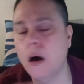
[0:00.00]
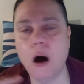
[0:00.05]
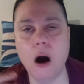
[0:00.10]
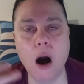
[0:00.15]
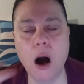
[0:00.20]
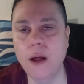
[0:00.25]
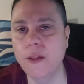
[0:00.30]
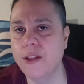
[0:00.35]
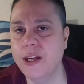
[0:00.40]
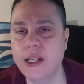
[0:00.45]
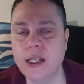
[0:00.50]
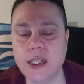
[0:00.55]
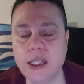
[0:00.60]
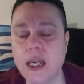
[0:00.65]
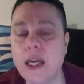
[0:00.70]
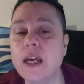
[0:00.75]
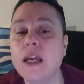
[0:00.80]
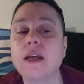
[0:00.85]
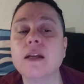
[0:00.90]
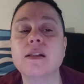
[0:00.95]
All these
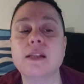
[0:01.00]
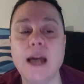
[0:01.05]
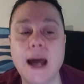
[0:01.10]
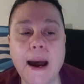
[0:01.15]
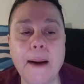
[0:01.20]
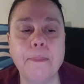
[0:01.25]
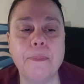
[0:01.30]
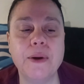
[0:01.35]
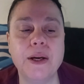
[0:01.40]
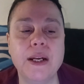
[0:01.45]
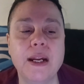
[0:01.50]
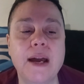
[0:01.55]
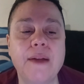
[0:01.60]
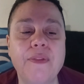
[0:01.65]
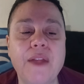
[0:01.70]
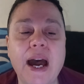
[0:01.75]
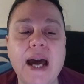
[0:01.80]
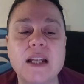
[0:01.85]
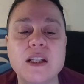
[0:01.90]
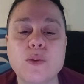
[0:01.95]
things happen, and
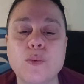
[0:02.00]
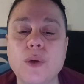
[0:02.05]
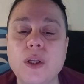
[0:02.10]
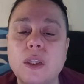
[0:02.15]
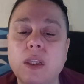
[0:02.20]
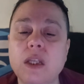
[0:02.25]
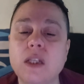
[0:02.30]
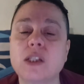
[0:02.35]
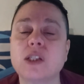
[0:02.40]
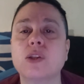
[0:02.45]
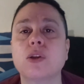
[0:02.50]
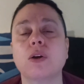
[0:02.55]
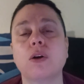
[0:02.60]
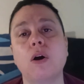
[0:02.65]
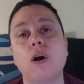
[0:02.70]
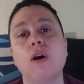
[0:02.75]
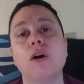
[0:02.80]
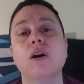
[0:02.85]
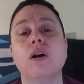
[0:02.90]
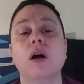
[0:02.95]
that's what this
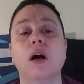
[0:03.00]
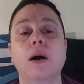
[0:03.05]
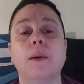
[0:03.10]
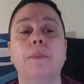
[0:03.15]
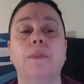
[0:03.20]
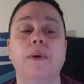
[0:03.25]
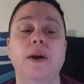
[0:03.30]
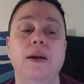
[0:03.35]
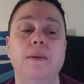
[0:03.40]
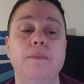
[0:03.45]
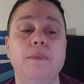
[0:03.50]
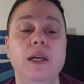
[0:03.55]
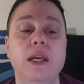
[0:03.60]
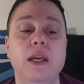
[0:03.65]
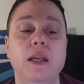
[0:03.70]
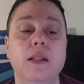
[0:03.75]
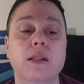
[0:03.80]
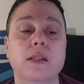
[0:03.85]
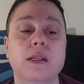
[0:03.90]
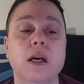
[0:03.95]
card upright
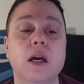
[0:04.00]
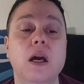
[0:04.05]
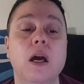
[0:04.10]
means.